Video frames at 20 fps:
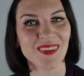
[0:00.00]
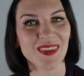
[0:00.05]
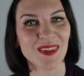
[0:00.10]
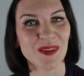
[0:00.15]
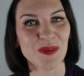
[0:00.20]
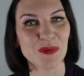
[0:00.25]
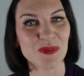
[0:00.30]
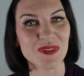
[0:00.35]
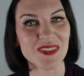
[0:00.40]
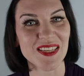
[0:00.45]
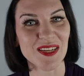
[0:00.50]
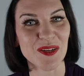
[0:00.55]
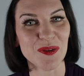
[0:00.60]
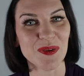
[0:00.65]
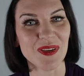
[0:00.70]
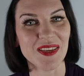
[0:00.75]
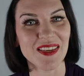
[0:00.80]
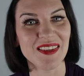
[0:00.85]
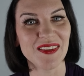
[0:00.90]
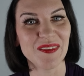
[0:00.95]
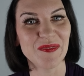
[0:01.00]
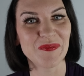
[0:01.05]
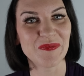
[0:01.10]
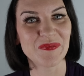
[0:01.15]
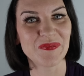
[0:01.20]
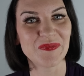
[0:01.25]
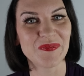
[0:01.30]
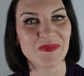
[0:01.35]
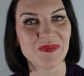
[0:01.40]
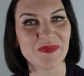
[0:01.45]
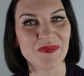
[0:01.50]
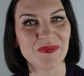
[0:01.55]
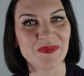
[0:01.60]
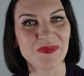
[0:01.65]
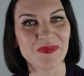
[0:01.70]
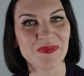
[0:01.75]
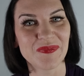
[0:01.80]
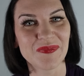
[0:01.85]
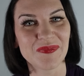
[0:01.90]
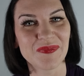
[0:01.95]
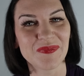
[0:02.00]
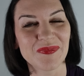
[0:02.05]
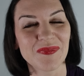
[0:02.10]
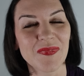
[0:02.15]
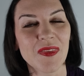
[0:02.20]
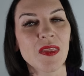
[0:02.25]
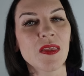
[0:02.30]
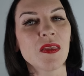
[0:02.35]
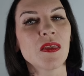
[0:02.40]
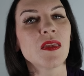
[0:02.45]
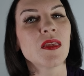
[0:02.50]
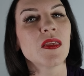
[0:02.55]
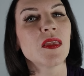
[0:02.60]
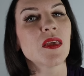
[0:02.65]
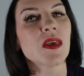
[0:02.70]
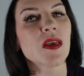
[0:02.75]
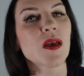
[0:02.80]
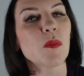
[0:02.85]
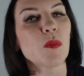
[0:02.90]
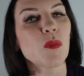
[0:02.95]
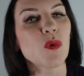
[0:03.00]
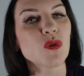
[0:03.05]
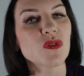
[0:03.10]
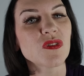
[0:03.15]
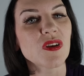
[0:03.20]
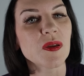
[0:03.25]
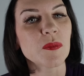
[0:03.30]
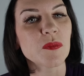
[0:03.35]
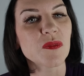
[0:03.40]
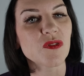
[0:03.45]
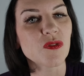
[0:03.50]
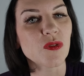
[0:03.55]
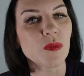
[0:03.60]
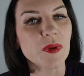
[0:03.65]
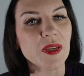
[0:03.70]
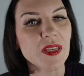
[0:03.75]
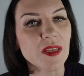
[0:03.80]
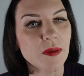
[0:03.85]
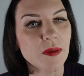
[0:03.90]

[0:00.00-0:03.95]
Was that okay? A couple more times for me.